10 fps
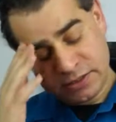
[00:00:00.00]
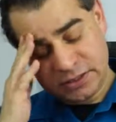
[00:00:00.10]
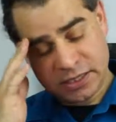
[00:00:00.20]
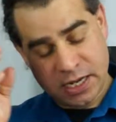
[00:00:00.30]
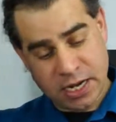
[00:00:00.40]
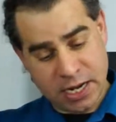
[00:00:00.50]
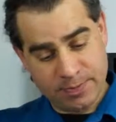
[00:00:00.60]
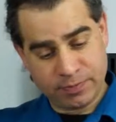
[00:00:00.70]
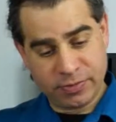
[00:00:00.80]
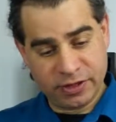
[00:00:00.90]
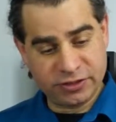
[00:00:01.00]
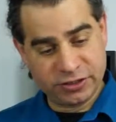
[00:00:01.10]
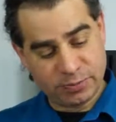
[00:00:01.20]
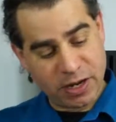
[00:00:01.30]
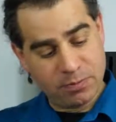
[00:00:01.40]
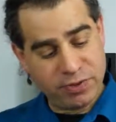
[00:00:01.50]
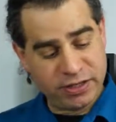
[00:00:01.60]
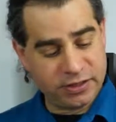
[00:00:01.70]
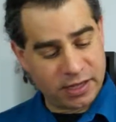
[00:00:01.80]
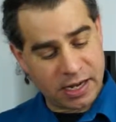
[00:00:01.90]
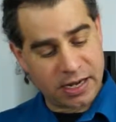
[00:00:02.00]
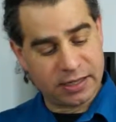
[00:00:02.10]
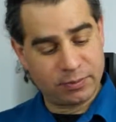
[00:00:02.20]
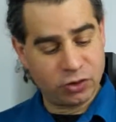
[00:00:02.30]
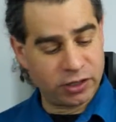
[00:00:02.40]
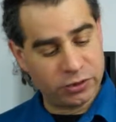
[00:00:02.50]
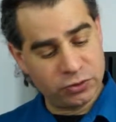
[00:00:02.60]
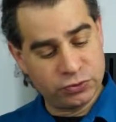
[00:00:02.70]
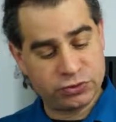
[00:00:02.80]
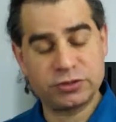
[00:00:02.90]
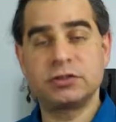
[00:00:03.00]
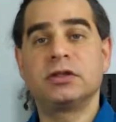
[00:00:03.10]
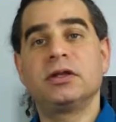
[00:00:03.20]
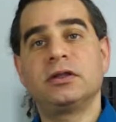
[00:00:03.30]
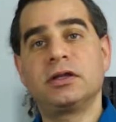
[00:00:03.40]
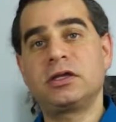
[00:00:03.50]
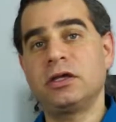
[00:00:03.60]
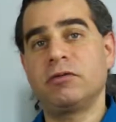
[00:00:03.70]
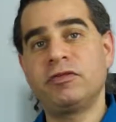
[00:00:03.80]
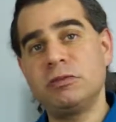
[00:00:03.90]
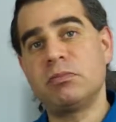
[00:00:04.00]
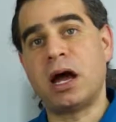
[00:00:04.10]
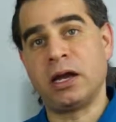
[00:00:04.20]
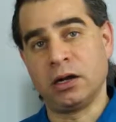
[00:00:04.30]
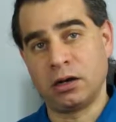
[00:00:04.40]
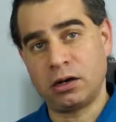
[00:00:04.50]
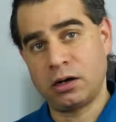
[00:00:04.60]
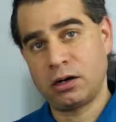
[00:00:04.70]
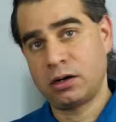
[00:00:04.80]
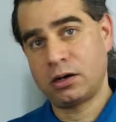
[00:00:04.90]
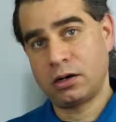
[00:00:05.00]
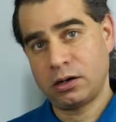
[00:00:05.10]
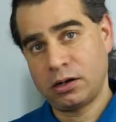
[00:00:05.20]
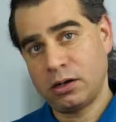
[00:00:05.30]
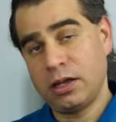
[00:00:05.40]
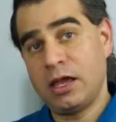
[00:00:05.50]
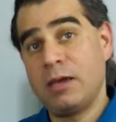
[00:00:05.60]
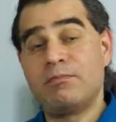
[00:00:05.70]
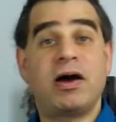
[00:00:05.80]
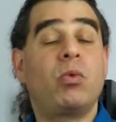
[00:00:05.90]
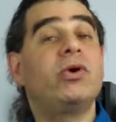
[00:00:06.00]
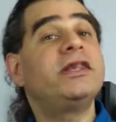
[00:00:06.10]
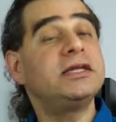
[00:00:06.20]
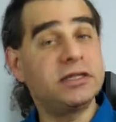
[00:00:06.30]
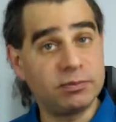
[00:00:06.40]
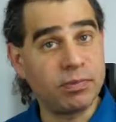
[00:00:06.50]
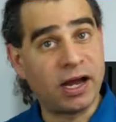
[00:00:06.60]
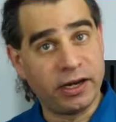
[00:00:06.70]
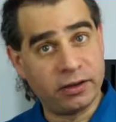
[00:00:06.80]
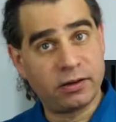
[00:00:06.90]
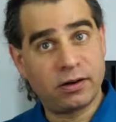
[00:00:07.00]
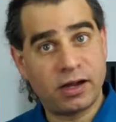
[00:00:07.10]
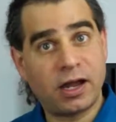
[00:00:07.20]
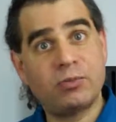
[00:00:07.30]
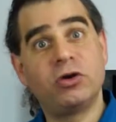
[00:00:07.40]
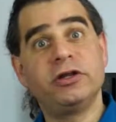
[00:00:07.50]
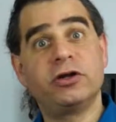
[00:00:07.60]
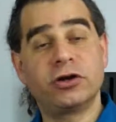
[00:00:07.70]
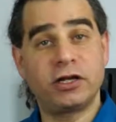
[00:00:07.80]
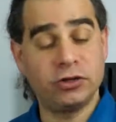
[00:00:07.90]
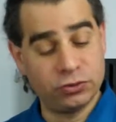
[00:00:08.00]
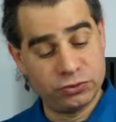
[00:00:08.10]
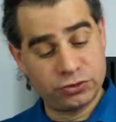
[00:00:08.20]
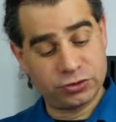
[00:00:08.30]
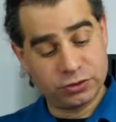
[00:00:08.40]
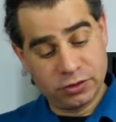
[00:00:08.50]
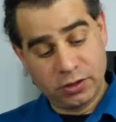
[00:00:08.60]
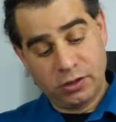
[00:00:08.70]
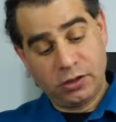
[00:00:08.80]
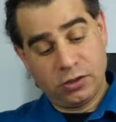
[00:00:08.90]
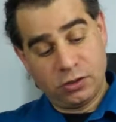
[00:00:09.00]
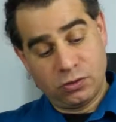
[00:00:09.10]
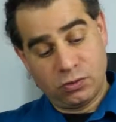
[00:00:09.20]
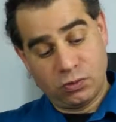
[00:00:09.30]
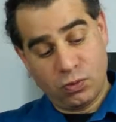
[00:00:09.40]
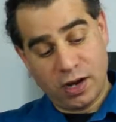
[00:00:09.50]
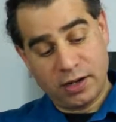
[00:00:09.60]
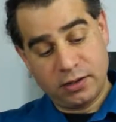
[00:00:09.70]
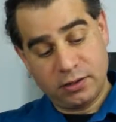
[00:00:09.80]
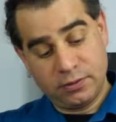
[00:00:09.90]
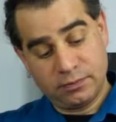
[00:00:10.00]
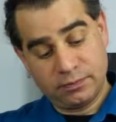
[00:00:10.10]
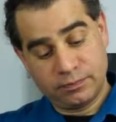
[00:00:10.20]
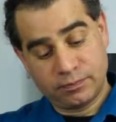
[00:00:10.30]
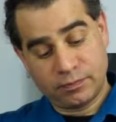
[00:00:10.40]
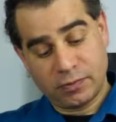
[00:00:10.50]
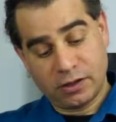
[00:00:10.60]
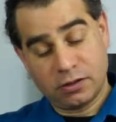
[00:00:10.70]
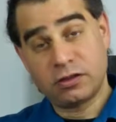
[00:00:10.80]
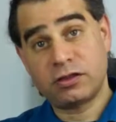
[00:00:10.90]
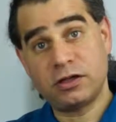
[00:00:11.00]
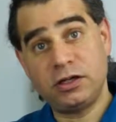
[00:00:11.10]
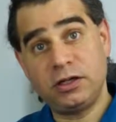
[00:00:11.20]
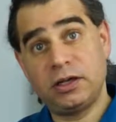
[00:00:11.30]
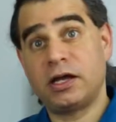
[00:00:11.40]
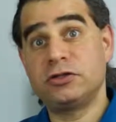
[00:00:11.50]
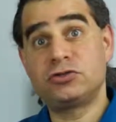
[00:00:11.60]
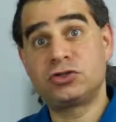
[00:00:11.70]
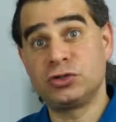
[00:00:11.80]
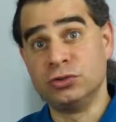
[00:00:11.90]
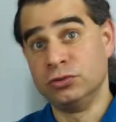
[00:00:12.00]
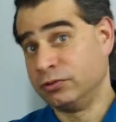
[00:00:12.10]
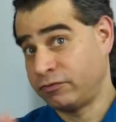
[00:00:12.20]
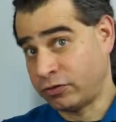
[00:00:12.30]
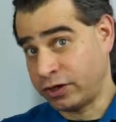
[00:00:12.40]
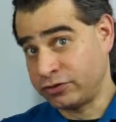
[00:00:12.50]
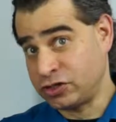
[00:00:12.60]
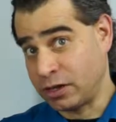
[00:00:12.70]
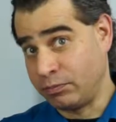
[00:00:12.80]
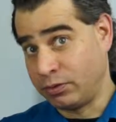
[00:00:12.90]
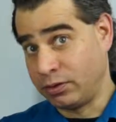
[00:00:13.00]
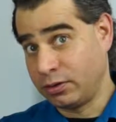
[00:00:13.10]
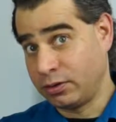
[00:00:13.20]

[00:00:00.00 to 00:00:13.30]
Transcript: say this is my beat and I'm going to use the key of D minor, but within the minor I'm only going to use 1, 3, and 2, for example.